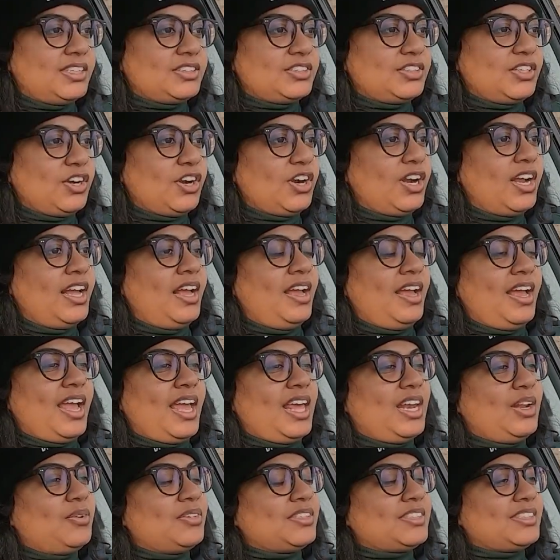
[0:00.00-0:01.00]
easier.
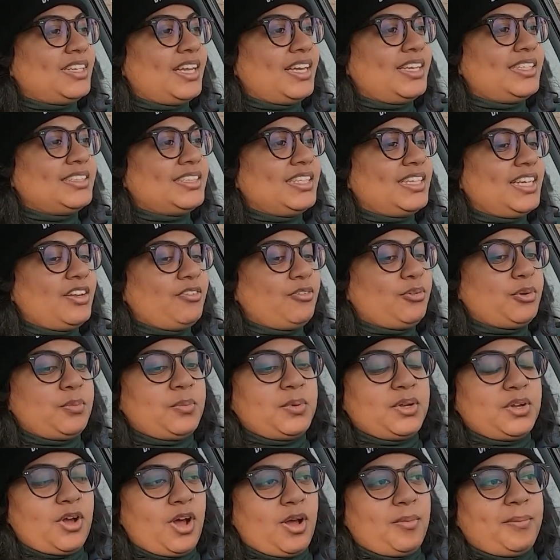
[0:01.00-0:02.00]
And it was nice that even
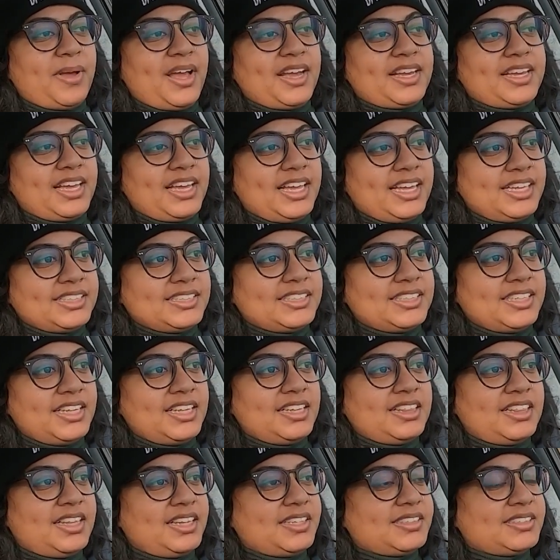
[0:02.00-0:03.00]
when we got back into
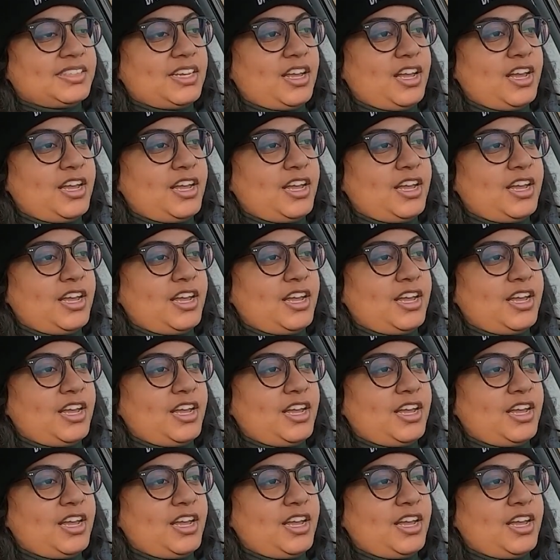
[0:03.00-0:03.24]
it this